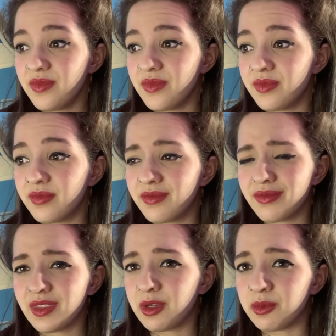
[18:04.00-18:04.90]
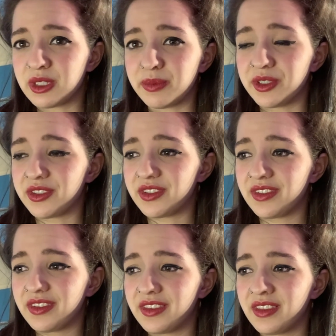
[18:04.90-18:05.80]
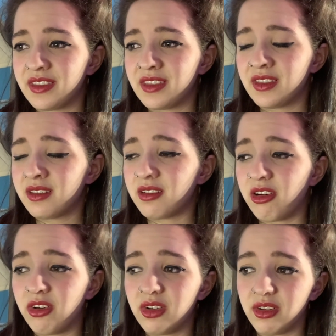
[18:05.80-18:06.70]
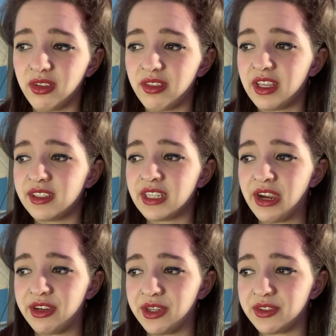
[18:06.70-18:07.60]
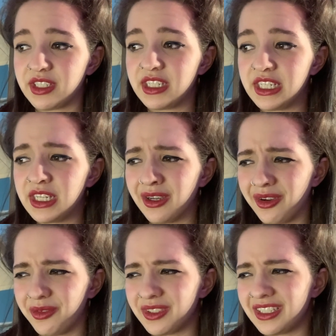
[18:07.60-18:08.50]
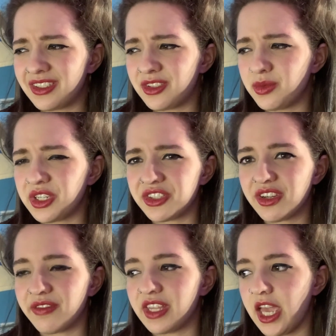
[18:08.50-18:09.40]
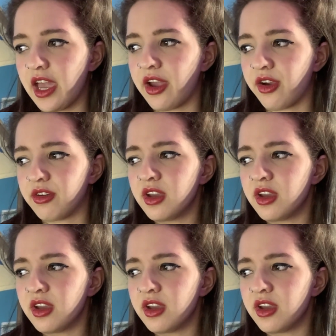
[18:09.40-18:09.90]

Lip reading: Whispers. All that Terios could hear was the swish of the air,